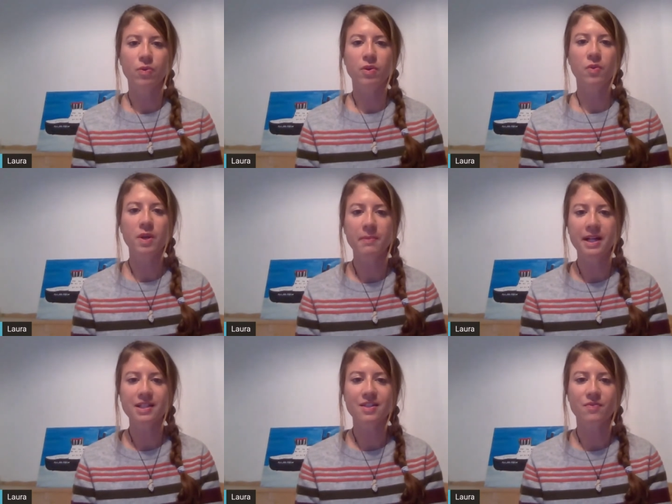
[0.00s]
for three
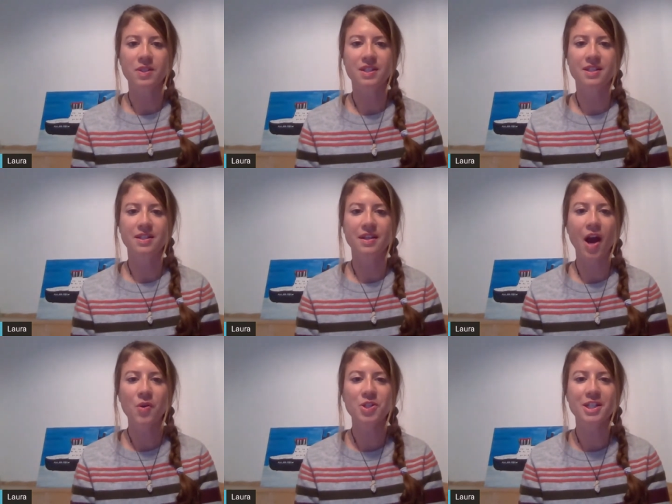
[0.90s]
months with
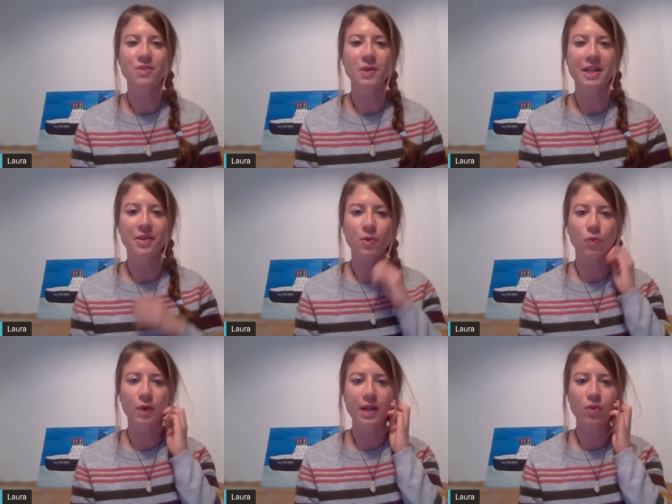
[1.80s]
now she's really a good
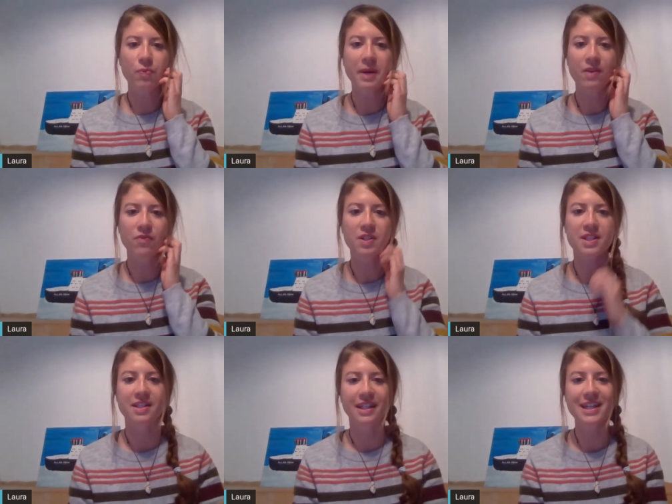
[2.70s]
friend of mine with
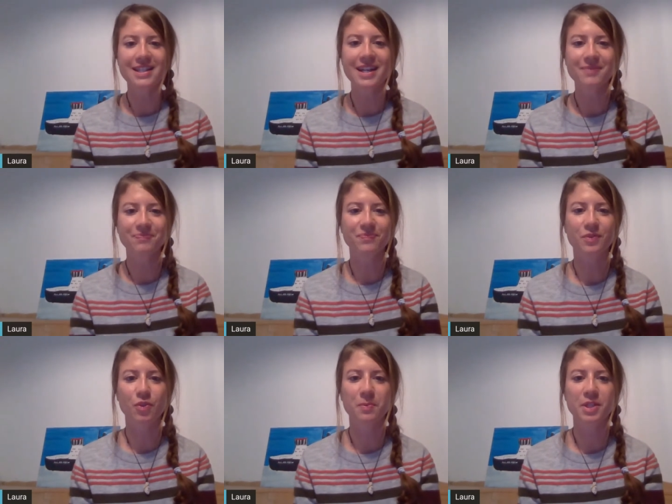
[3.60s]
Teresa
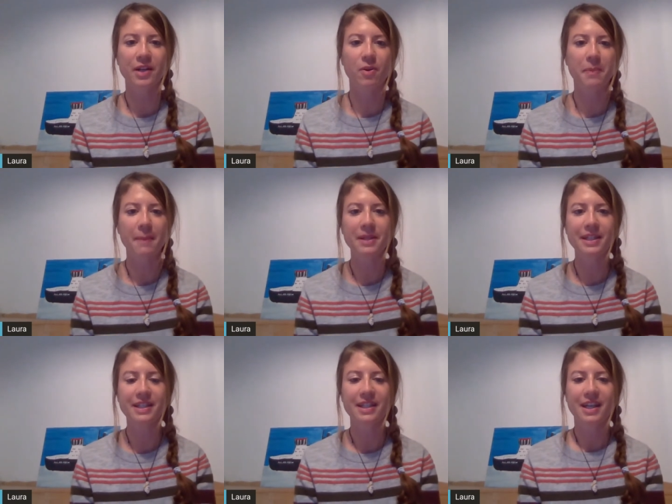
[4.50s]
from Czech mm-hmm.
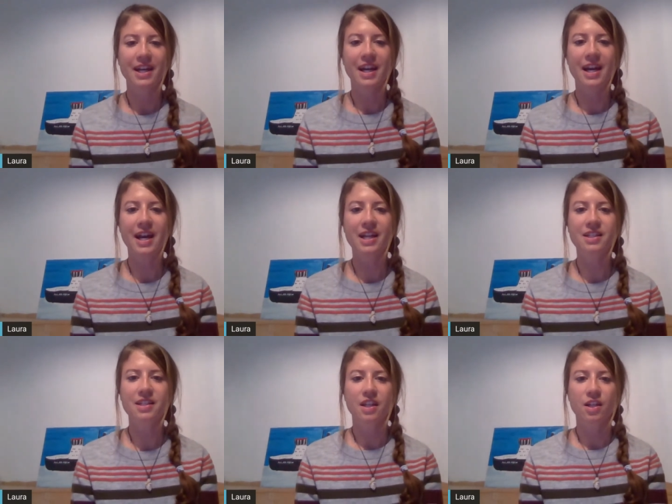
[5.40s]
Republic,
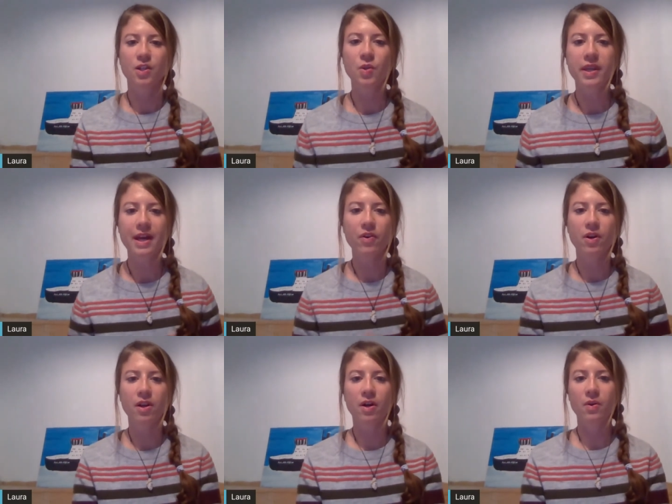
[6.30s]
and you're never
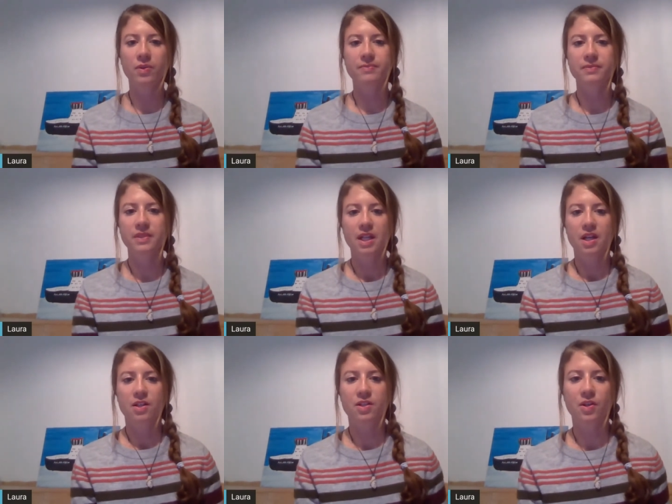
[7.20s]
alone.
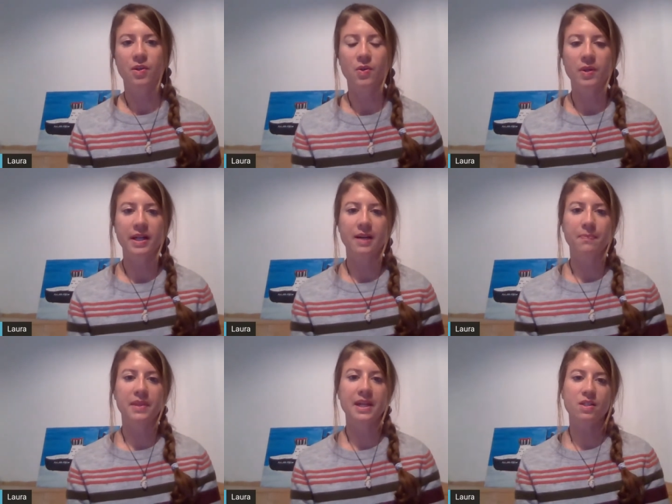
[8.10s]
So
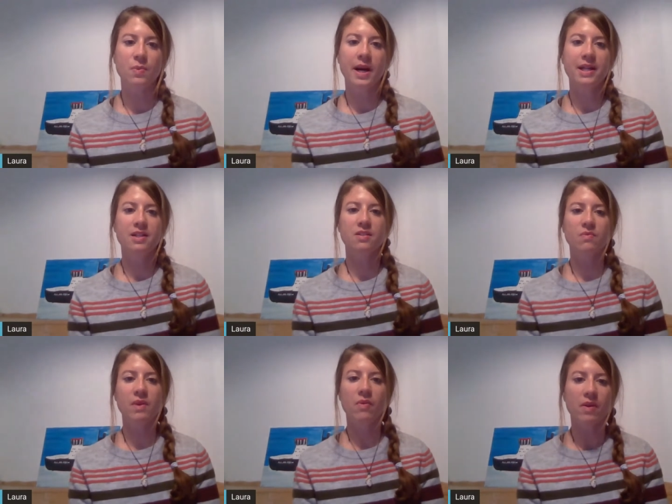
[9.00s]
um, that's why it is
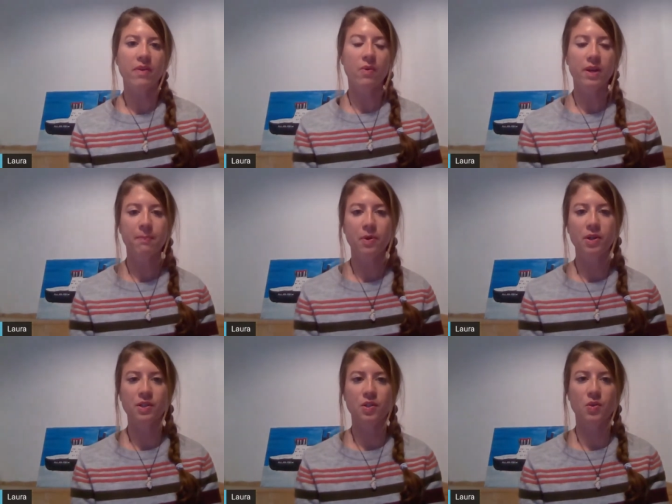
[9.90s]
very, very
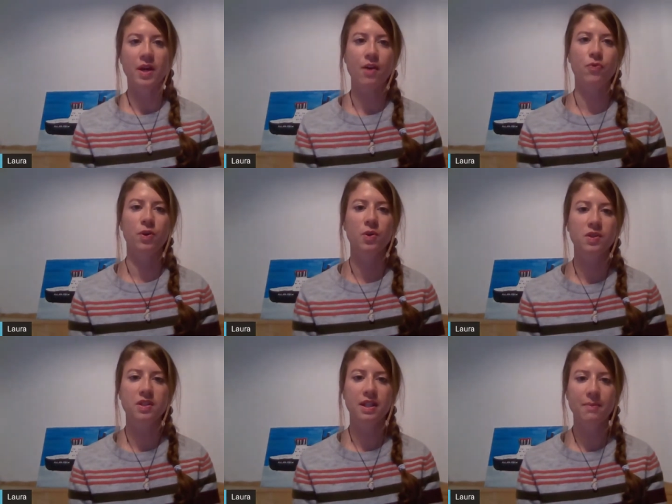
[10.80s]
important to have a
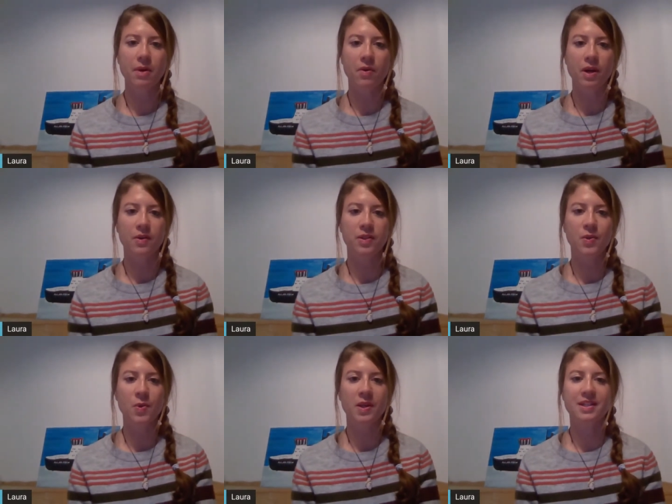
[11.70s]
good team around
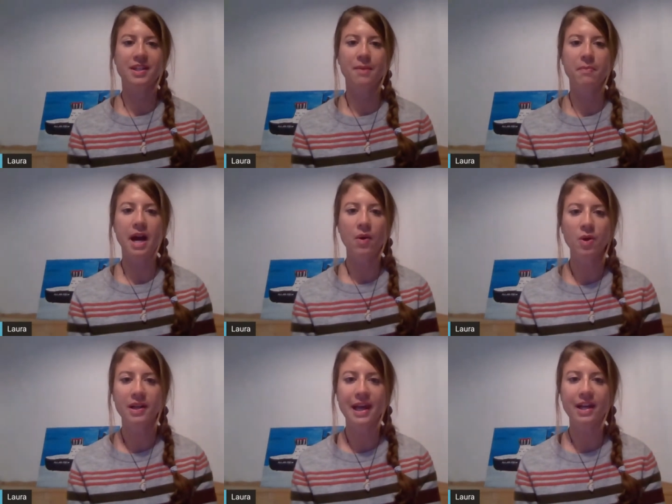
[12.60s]
you. And um,
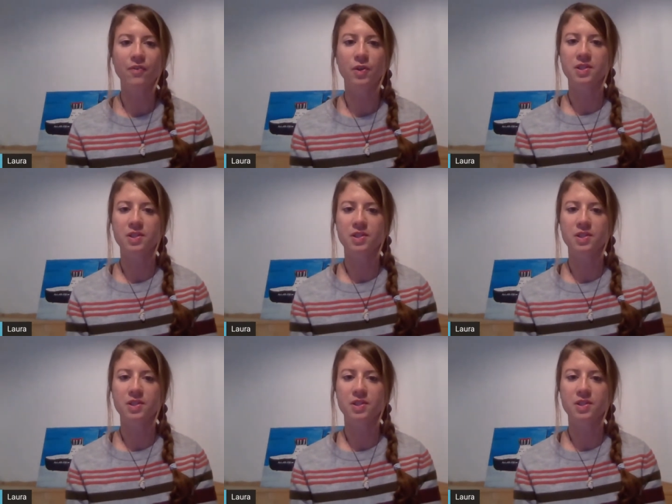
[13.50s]
our leg